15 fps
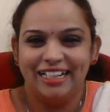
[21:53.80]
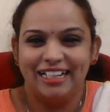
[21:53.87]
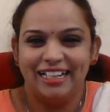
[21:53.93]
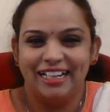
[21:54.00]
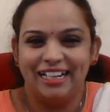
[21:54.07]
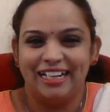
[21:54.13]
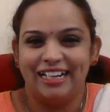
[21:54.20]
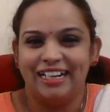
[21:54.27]

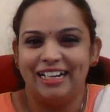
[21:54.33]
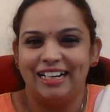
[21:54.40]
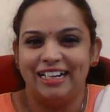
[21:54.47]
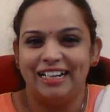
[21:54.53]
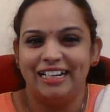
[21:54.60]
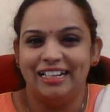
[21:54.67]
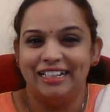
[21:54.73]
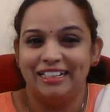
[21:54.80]

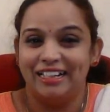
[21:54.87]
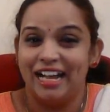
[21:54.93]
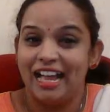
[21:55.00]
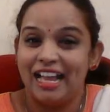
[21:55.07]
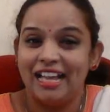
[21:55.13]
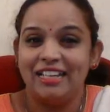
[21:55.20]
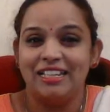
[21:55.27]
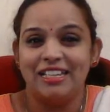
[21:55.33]

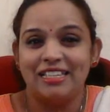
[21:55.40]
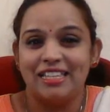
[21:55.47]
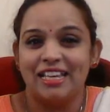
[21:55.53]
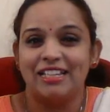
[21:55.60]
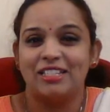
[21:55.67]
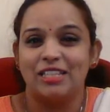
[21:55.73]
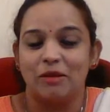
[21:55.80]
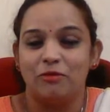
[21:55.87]
And he said
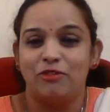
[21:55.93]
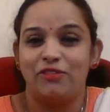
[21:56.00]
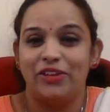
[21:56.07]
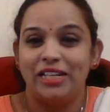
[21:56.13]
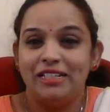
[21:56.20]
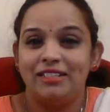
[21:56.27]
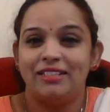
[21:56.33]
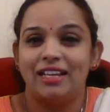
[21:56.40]
some
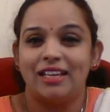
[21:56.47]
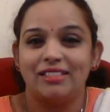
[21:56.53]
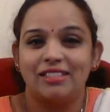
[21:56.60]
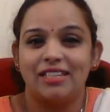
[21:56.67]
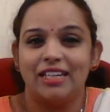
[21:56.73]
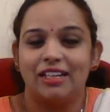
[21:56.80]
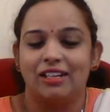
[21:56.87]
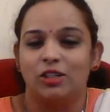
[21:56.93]

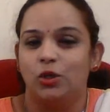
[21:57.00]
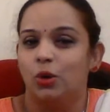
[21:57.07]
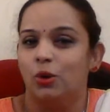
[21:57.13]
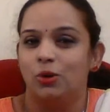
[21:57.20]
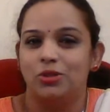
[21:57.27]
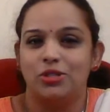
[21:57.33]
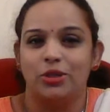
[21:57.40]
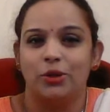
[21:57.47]
fantastic
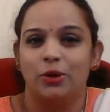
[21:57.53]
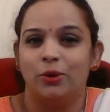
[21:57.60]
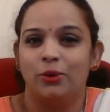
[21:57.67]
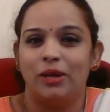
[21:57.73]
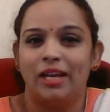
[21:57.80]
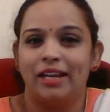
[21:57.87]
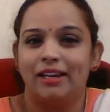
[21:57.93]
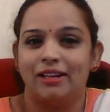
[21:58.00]
quotes,
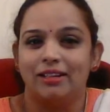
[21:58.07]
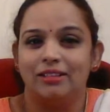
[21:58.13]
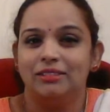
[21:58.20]
like.